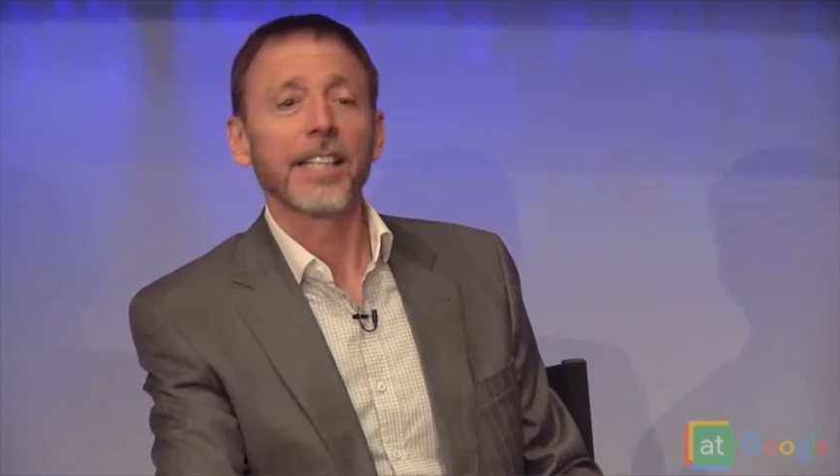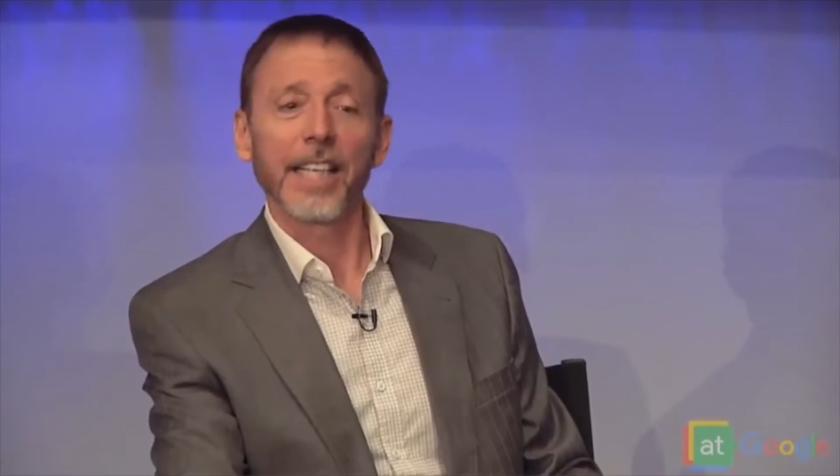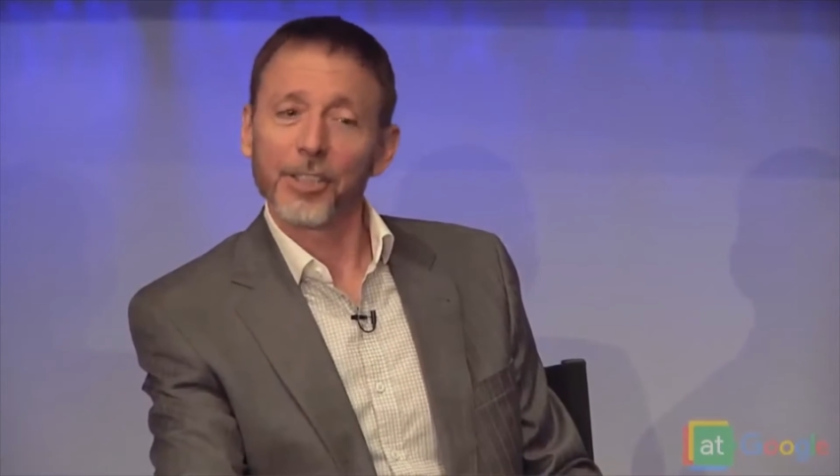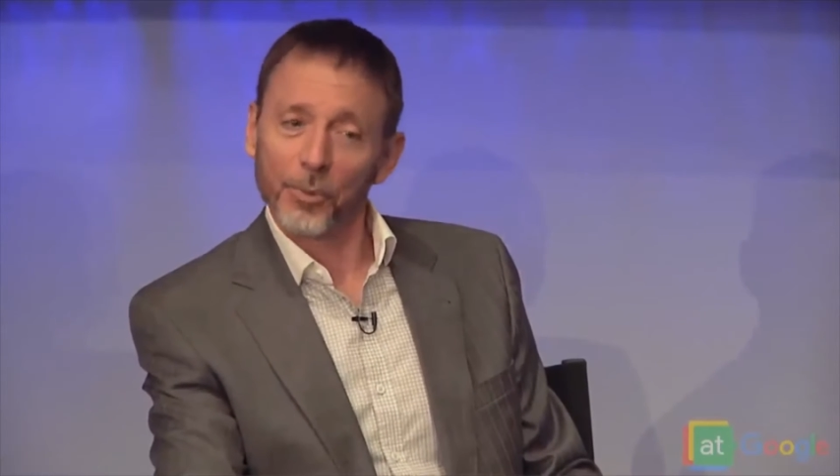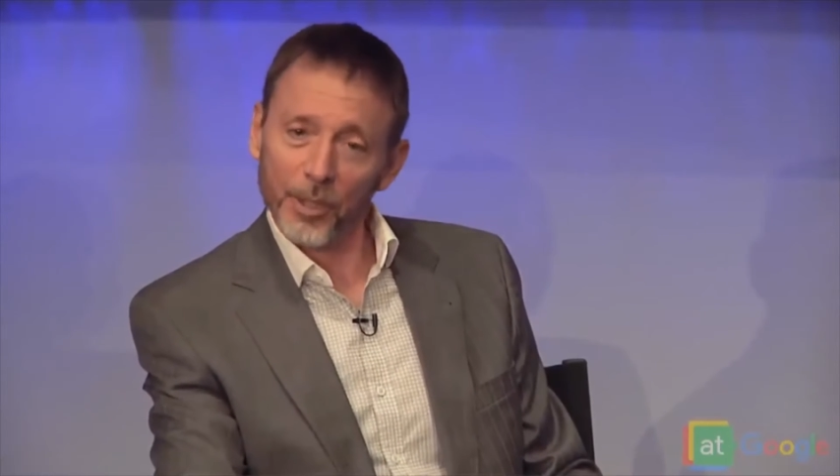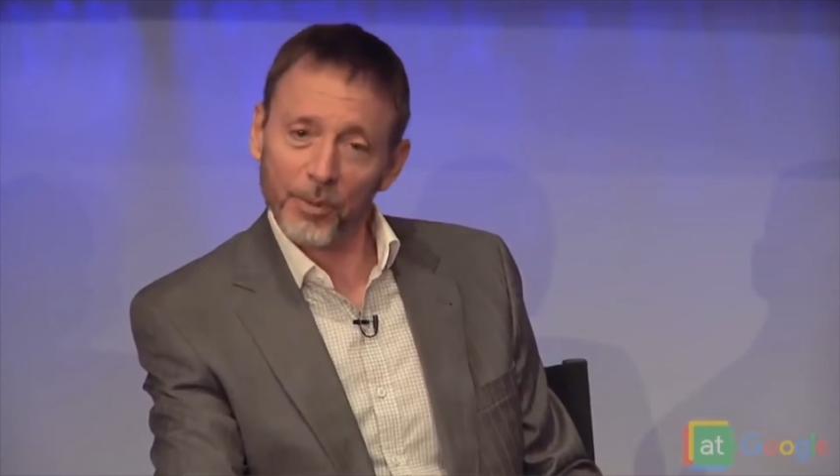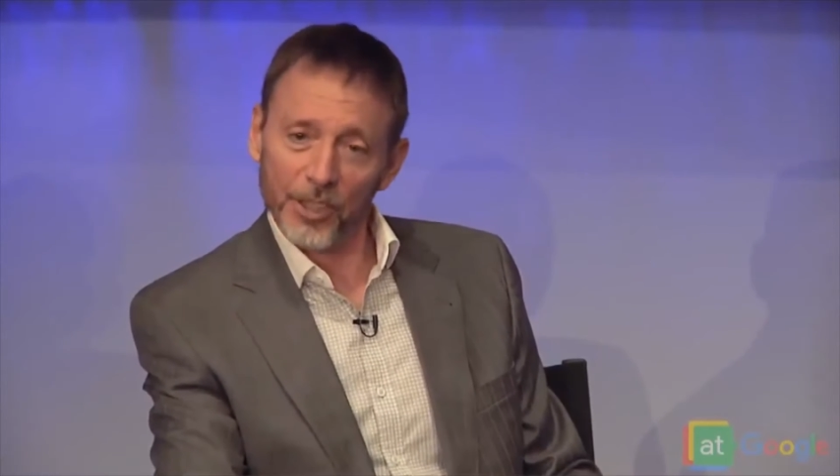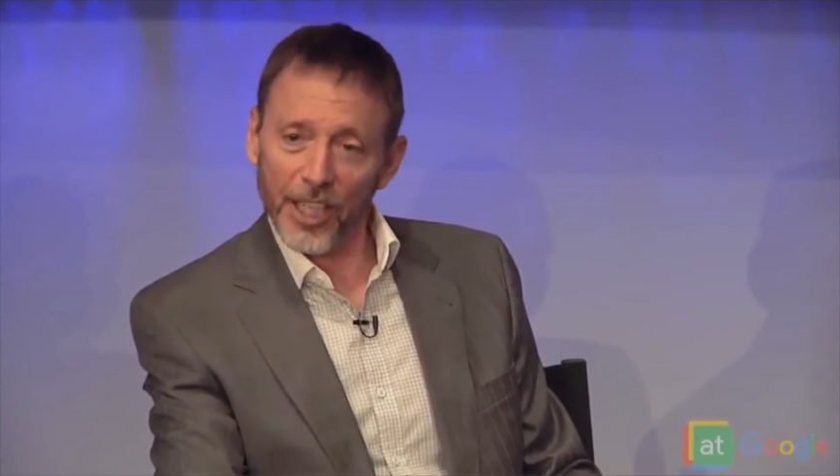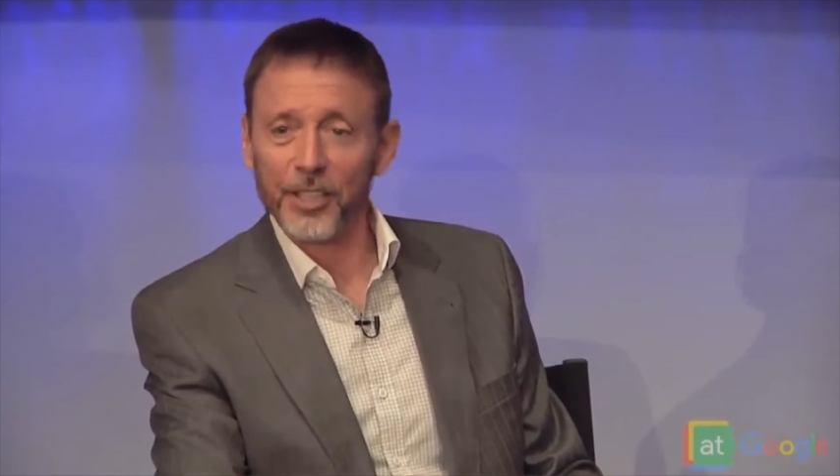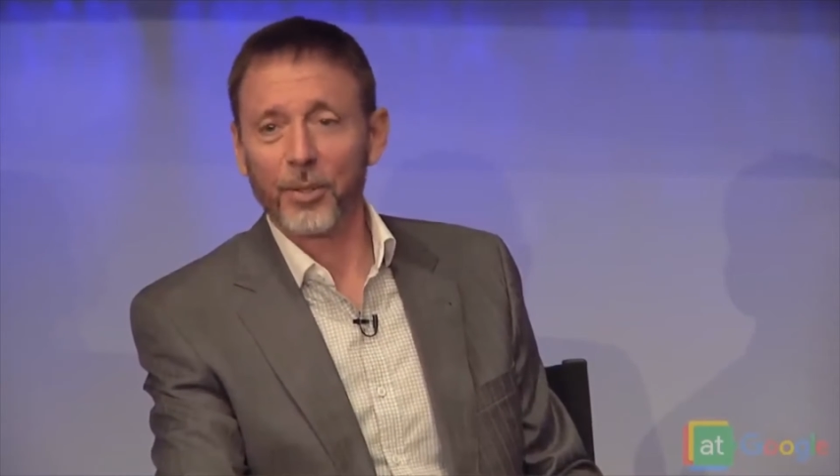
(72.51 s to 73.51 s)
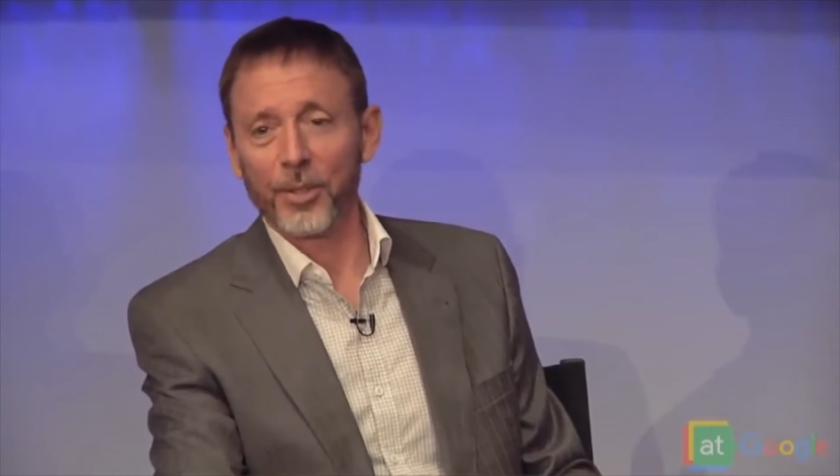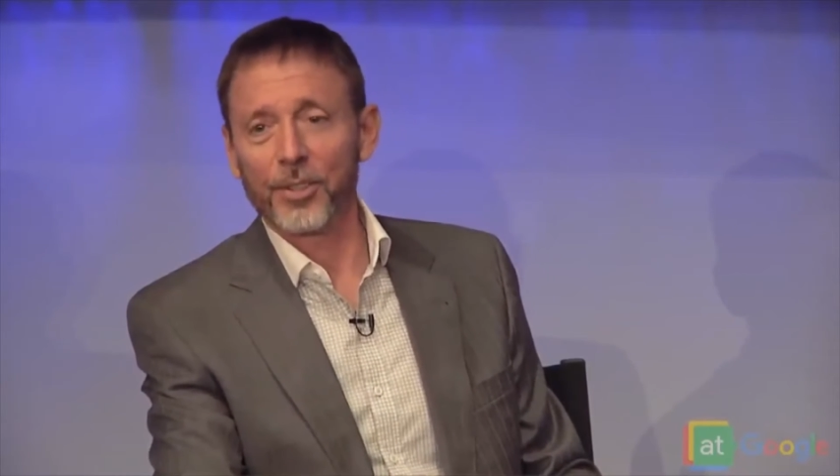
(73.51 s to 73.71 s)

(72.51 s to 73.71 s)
guess what he would say to